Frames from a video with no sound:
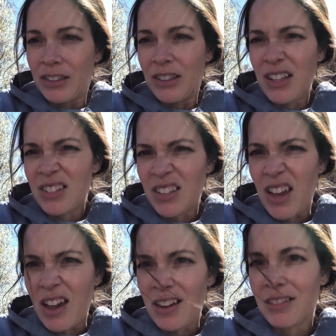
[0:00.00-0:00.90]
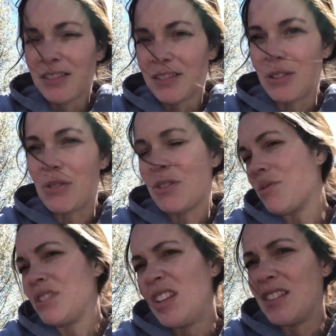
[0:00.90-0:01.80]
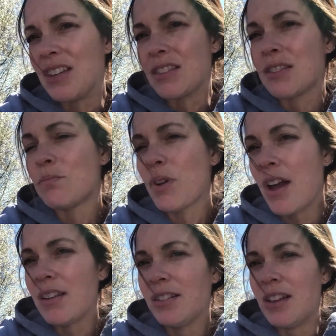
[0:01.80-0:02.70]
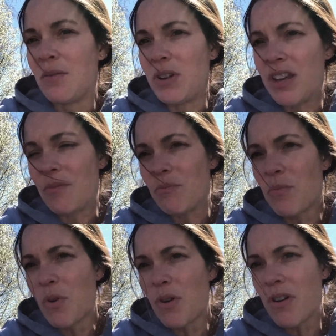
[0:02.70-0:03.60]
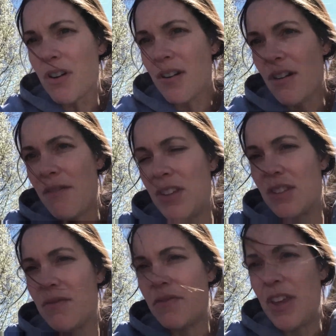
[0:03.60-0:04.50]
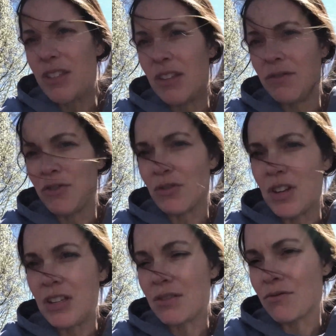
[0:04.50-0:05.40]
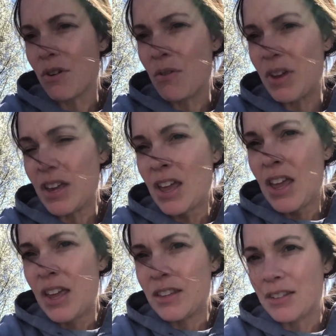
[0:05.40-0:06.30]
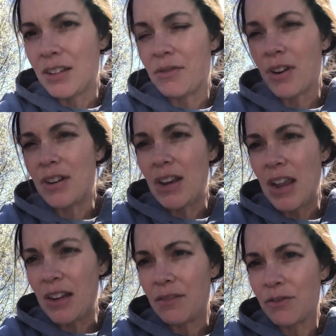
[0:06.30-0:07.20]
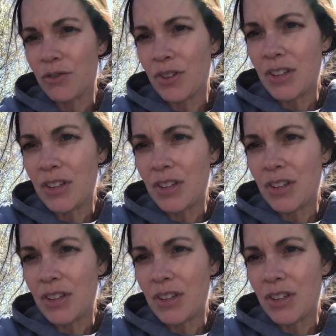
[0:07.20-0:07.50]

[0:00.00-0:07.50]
They scat. So then those seeds get spread, and we get more of these invasive trees growing instead of our native trees.